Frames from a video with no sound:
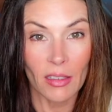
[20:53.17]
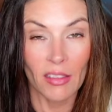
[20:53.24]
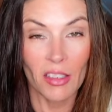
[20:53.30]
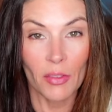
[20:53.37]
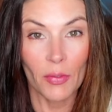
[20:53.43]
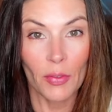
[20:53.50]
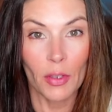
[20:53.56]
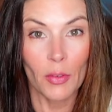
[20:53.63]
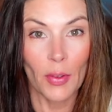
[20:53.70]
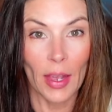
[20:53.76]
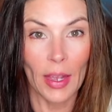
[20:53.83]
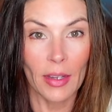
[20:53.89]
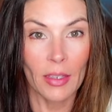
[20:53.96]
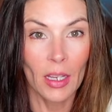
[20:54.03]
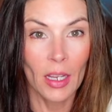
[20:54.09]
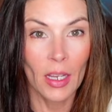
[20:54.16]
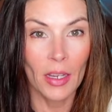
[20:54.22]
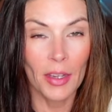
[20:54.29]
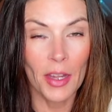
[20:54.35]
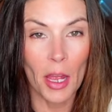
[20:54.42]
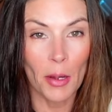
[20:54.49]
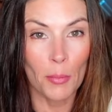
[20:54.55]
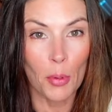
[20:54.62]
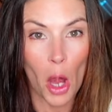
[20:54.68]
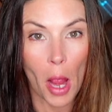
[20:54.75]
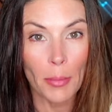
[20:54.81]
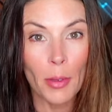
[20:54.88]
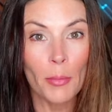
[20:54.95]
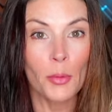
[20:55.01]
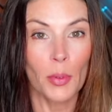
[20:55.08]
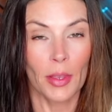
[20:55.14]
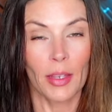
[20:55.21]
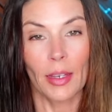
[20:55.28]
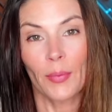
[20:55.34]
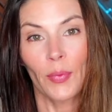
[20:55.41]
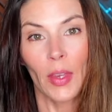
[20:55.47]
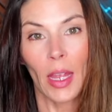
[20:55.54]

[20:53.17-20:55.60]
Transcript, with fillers: You've you've had none problems with it.